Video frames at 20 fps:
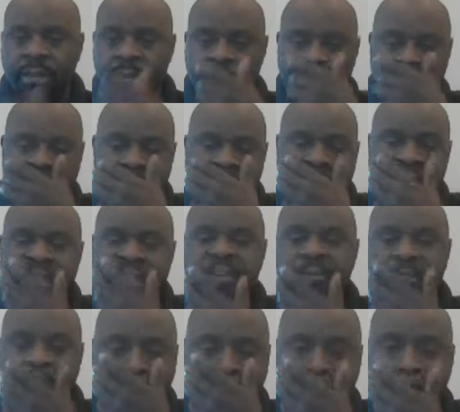Let me read
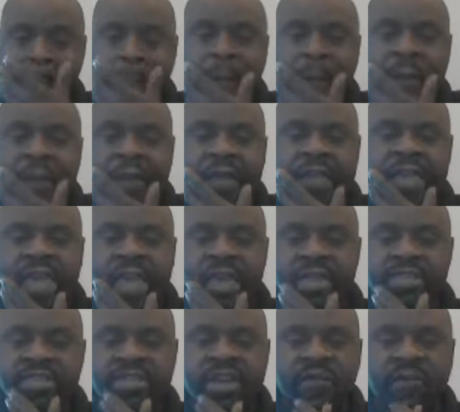this over.
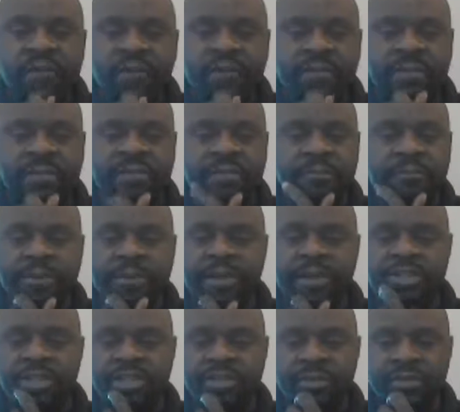King suffered from
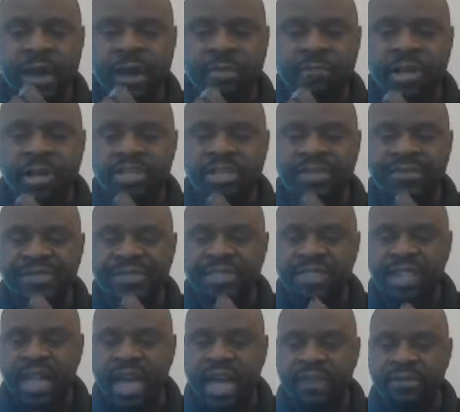depression throughout much of
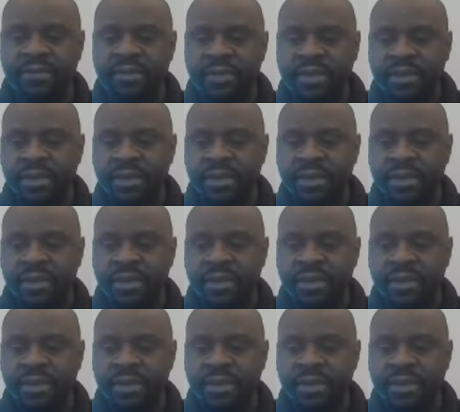his life.